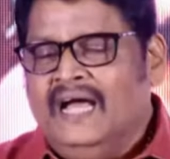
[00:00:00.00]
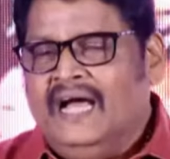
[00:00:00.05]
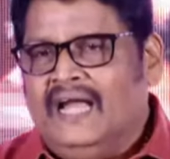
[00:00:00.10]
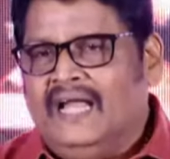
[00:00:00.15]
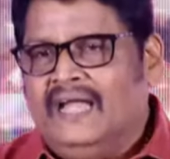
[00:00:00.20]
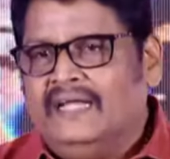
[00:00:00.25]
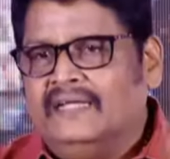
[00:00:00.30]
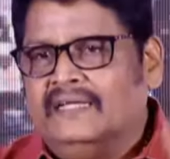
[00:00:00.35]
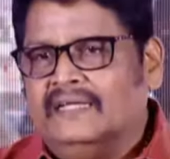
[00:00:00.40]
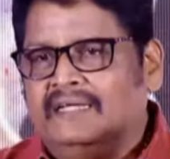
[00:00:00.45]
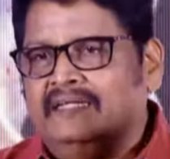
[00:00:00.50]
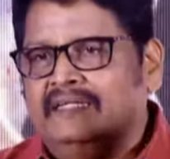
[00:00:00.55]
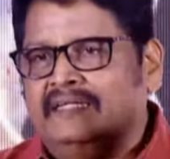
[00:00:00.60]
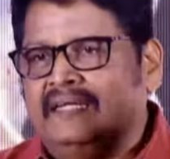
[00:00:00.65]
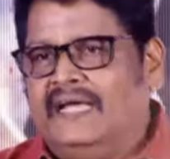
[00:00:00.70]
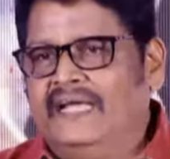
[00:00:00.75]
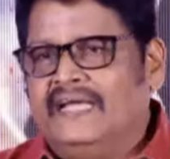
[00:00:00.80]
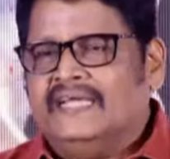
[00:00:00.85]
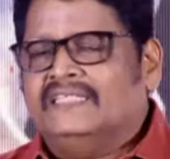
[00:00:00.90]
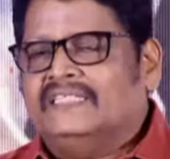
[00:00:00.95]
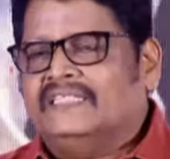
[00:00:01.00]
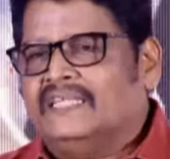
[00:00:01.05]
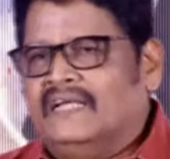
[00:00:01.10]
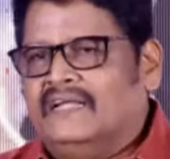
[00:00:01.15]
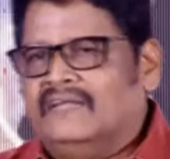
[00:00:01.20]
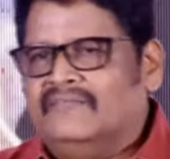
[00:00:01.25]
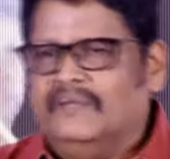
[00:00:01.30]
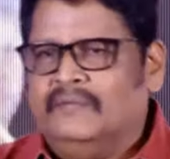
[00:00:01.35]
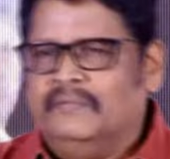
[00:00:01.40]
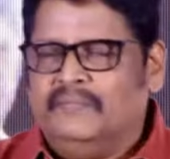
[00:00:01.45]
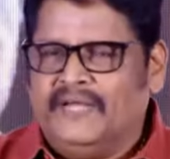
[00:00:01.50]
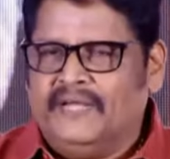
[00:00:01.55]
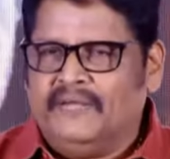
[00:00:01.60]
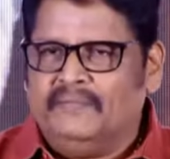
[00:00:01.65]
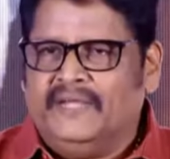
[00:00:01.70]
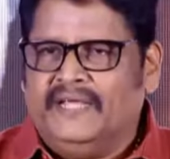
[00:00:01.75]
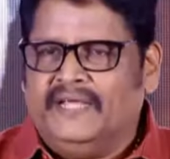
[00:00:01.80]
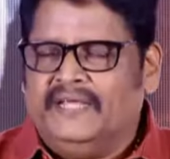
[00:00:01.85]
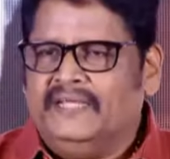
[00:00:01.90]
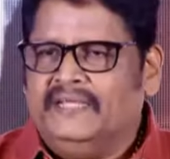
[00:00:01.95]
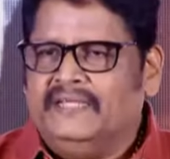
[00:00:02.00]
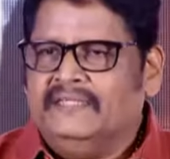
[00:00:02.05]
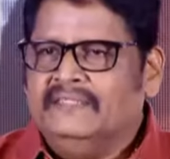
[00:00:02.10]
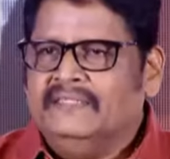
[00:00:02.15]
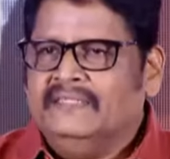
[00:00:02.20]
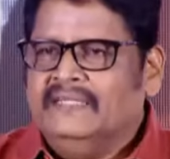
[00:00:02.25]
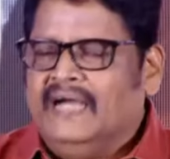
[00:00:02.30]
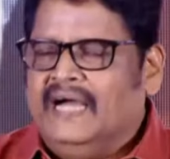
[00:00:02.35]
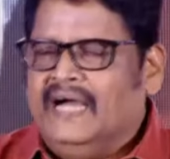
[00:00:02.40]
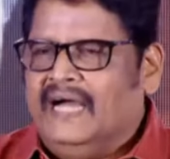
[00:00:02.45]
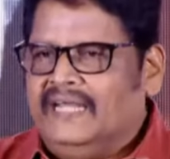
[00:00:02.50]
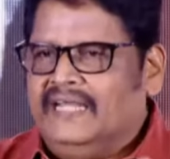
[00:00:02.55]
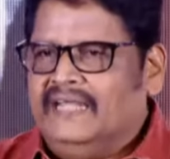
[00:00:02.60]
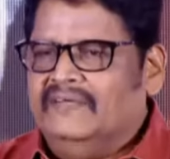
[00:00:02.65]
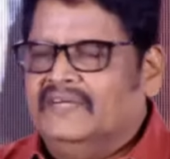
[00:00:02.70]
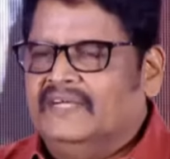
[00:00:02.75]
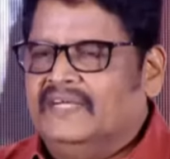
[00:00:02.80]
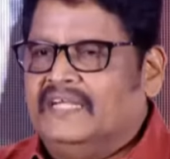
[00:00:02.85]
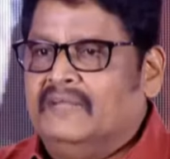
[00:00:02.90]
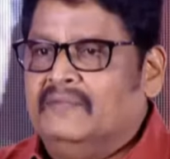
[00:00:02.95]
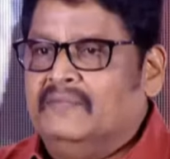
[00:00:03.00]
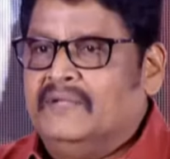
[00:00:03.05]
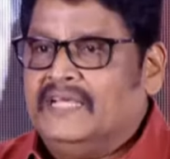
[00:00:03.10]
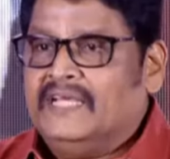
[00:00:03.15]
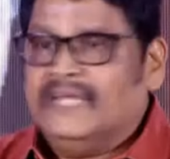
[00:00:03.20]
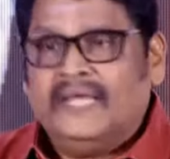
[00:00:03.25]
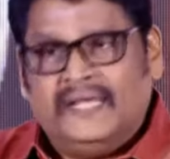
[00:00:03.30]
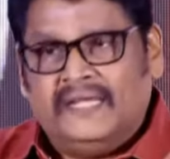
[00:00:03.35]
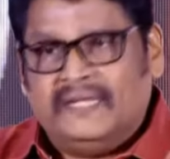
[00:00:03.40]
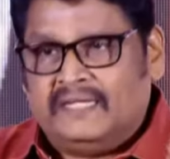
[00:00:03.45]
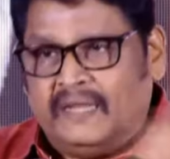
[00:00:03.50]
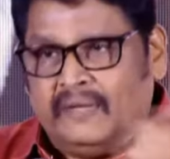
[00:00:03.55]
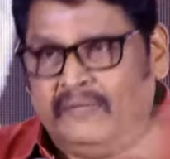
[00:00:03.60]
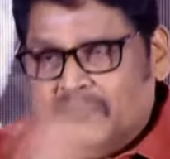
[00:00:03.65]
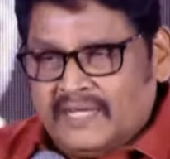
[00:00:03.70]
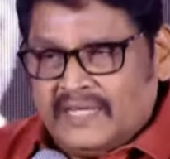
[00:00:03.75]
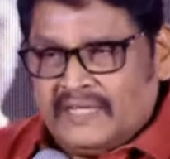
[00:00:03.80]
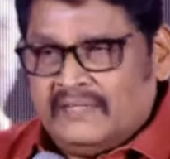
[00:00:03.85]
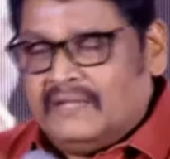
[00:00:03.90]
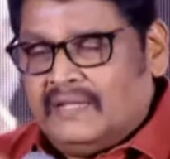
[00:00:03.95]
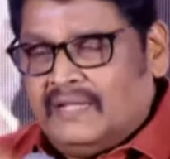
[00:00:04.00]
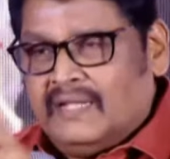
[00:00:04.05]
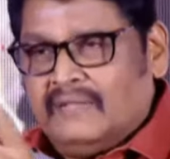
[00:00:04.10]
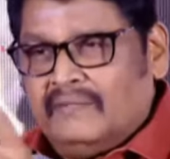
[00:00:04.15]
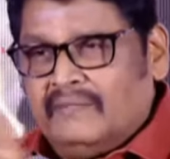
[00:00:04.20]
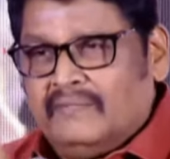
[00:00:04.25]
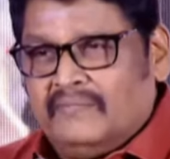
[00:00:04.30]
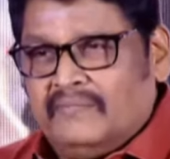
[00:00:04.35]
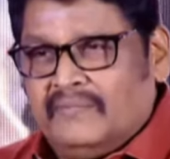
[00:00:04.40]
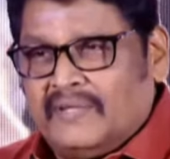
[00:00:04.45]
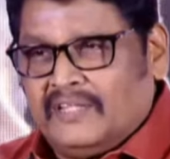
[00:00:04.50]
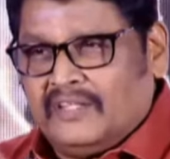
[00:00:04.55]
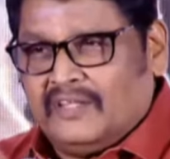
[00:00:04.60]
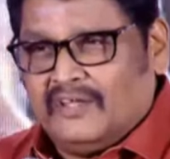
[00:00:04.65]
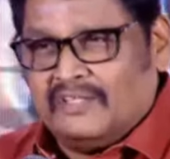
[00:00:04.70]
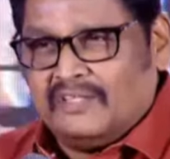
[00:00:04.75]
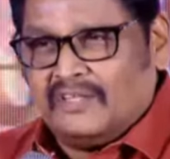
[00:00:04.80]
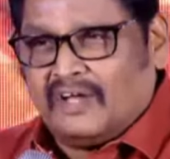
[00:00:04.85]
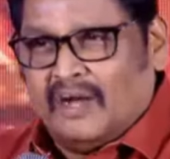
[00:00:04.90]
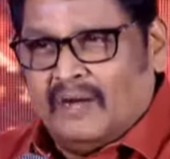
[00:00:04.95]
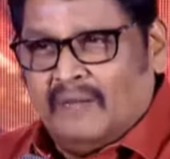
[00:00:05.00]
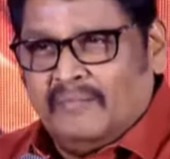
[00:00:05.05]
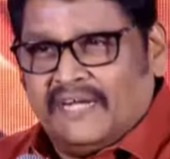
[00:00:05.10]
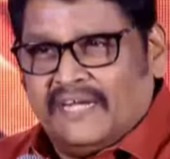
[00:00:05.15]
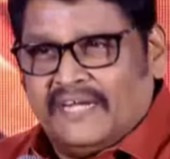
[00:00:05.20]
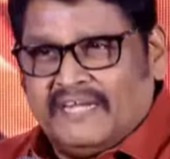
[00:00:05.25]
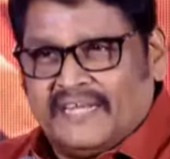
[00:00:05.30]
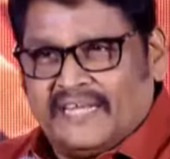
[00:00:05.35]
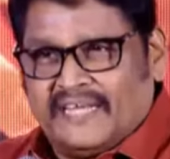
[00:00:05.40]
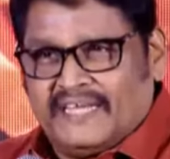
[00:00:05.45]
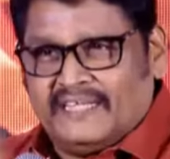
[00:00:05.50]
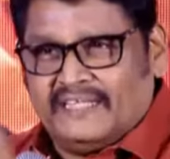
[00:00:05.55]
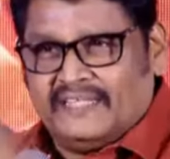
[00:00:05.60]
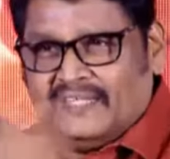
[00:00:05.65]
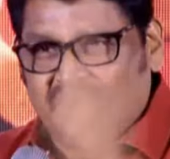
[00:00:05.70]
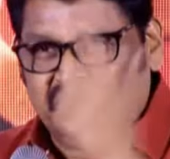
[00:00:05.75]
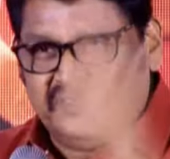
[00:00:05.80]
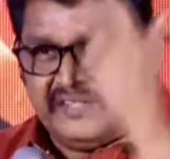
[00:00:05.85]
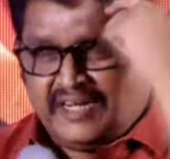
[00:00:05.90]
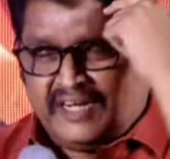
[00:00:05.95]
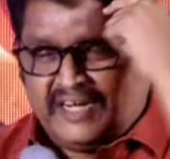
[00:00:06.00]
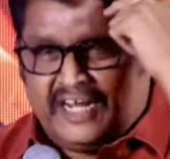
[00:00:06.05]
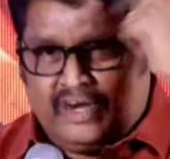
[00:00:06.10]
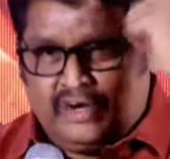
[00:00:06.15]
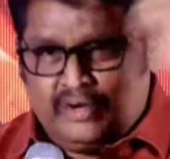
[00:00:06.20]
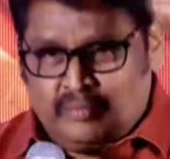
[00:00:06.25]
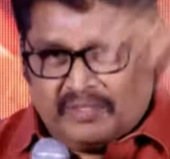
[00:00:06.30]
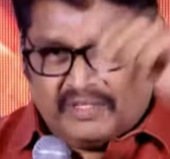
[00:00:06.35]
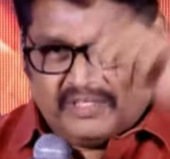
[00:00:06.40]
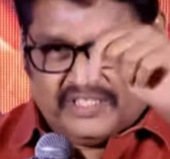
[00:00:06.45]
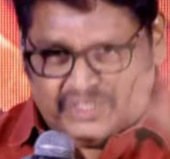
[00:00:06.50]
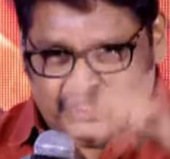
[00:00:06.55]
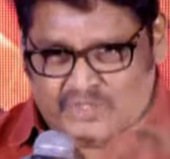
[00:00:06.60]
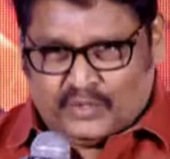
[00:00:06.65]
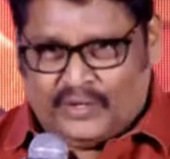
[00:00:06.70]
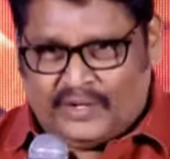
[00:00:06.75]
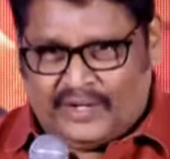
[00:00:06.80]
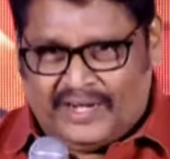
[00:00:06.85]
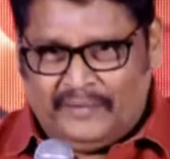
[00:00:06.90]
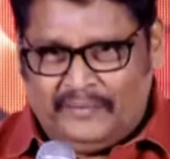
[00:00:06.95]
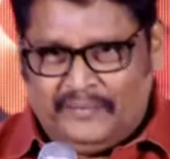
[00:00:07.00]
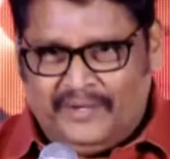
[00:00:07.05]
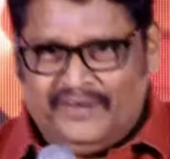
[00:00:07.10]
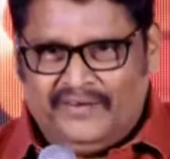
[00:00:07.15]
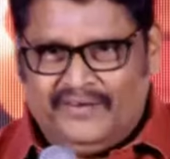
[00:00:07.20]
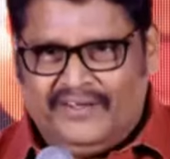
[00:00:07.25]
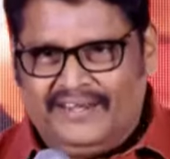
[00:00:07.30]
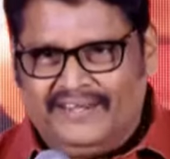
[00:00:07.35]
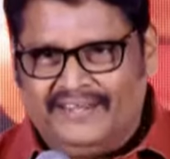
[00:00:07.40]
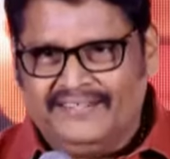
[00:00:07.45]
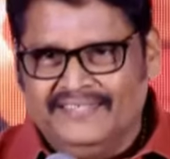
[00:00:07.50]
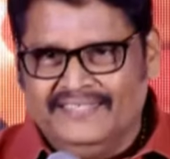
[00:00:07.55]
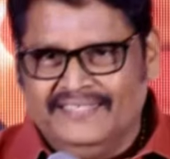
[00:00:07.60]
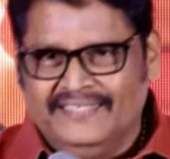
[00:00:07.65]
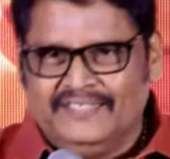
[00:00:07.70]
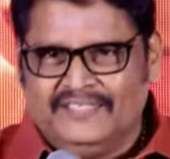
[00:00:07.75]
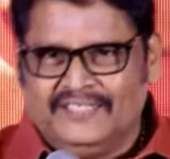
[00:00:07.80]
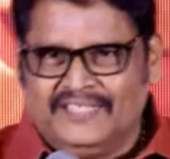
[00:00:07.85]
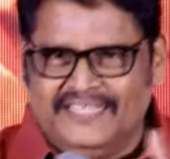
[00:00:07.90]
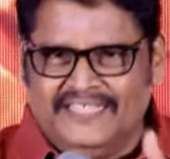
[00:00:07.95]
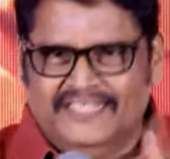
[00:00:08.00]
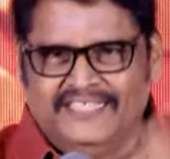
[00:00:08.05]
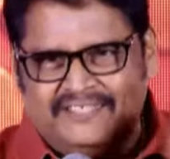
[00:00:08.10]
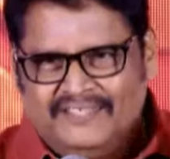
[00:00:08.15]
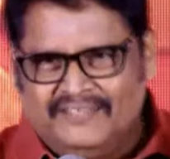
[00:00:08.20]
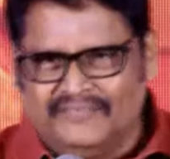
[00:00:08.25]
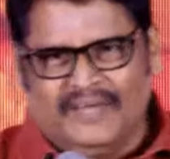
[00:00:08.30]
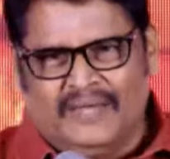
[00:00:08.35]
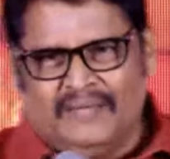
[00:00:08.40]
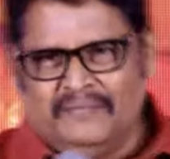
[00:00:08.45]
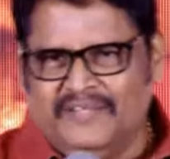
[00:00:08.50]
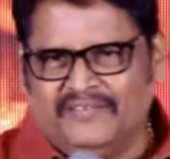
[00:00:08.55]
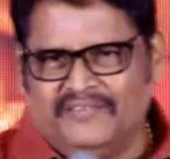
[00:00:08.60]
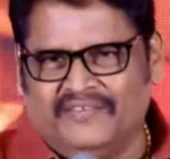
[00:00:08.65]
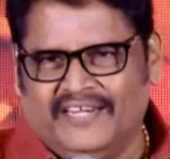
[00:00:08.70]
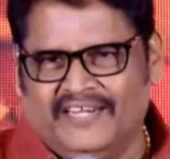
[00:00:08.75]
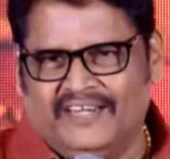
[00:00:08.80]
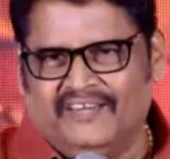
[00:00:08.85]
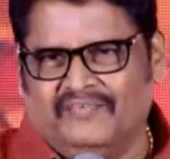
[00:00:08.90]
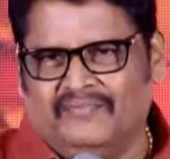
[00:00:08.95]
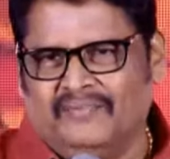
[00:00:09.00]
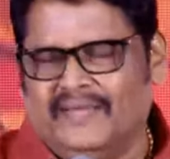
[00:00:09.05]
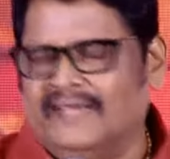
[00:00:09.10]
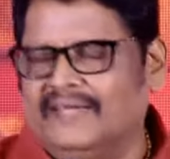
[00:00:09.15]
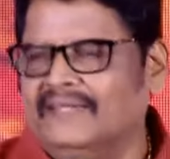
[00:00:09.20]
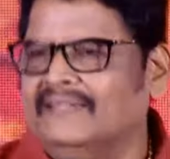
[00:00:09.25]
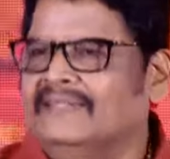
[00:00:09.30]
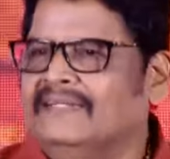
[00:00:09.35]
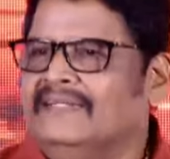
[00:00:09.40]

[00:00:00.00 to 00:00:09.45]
and Nagesh sir will bring me and he will tell me, hey, Tamil edo comedy track edavadna nyavuparthi solra appadinaru. So he is a family friend of mine,